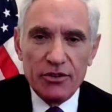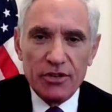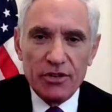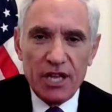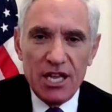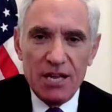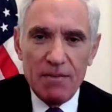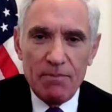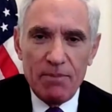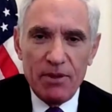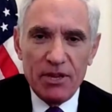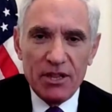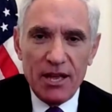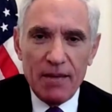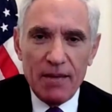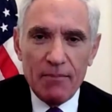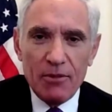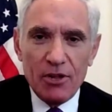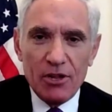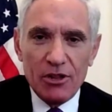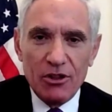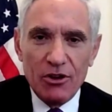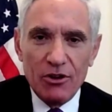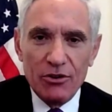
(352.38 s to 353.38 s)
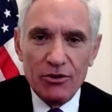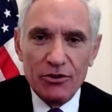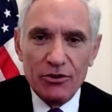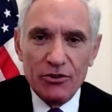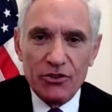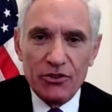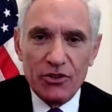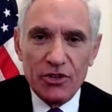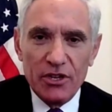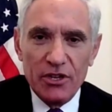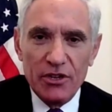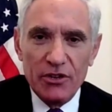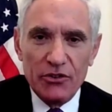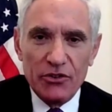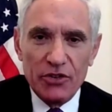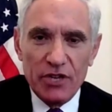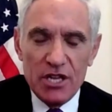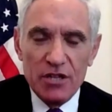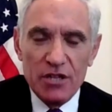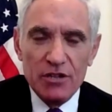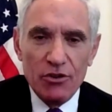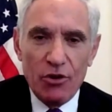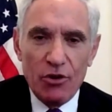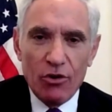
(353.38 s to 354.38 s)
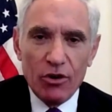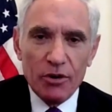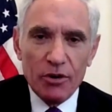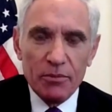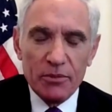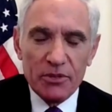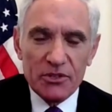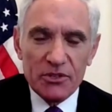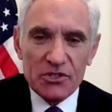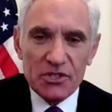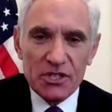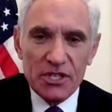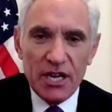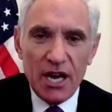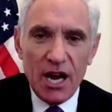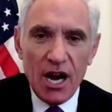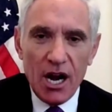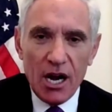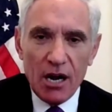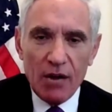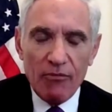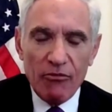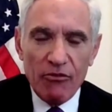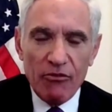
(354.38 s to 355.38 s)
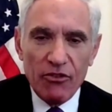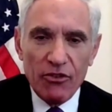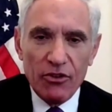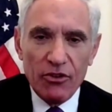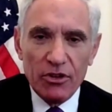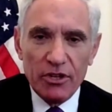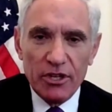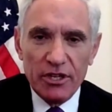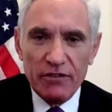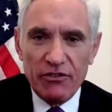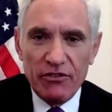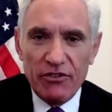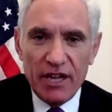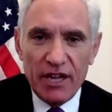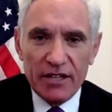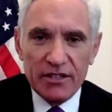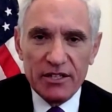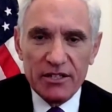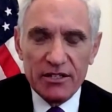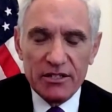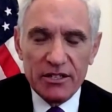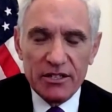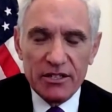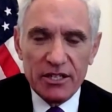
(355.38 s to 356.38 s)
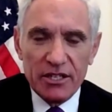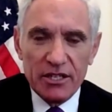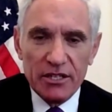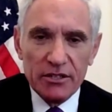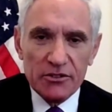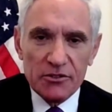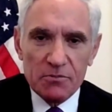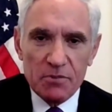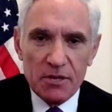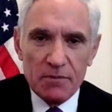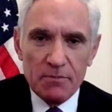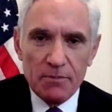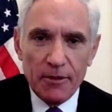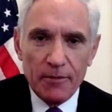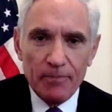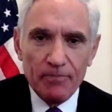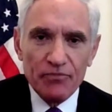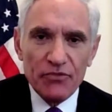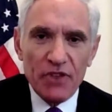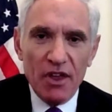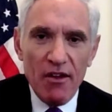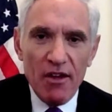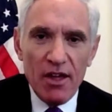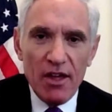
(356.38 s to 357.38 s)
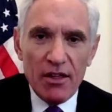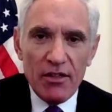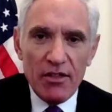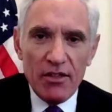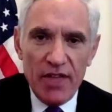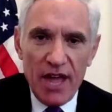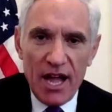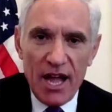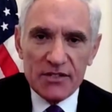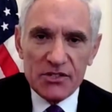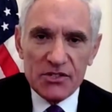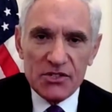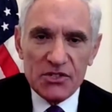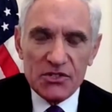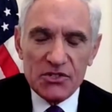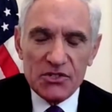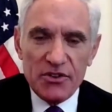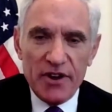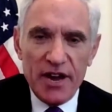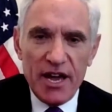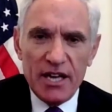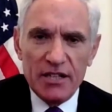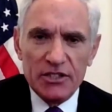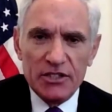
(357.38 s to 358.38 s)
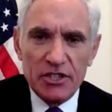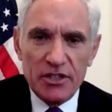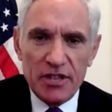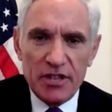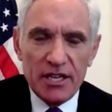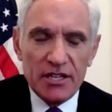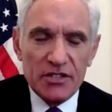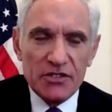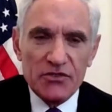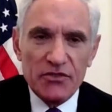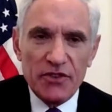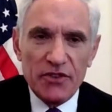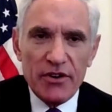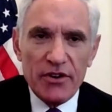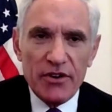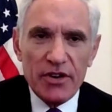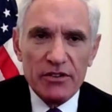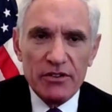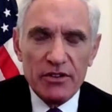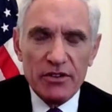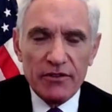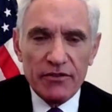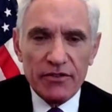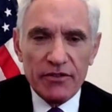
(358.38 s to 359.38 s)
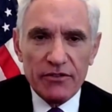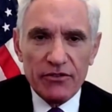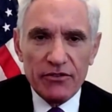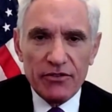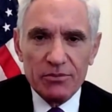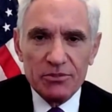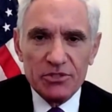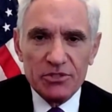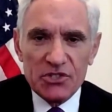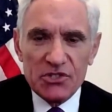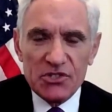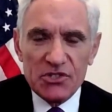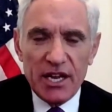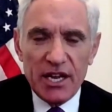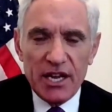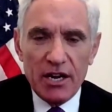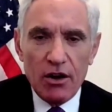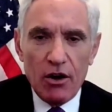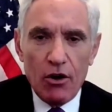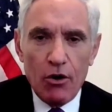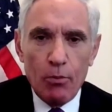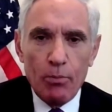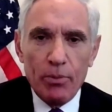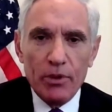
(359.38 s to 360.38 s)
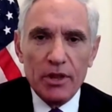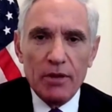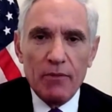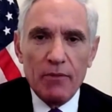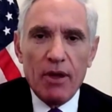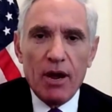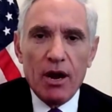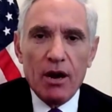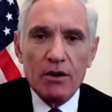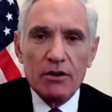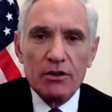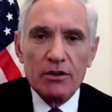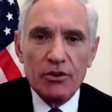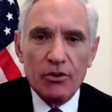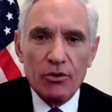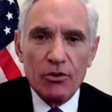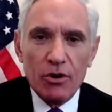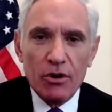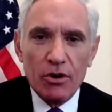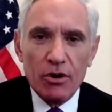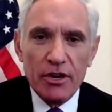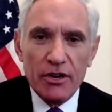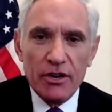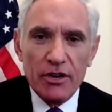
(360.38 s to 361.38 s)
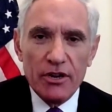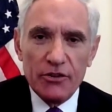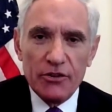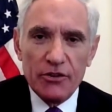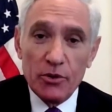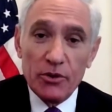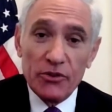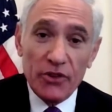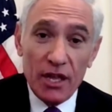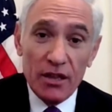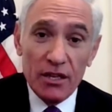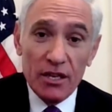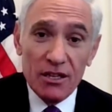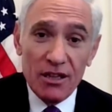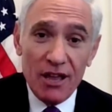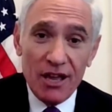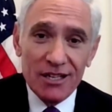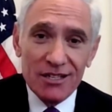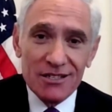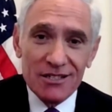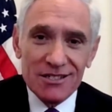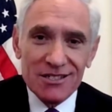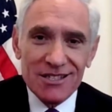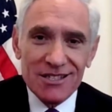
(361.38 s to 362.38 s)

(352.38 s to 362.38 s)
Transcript: keeping them closed is enormously harmful. In fact, it kills people. That's the strategy. That is very different from just saying, open the barn door, as we say in the United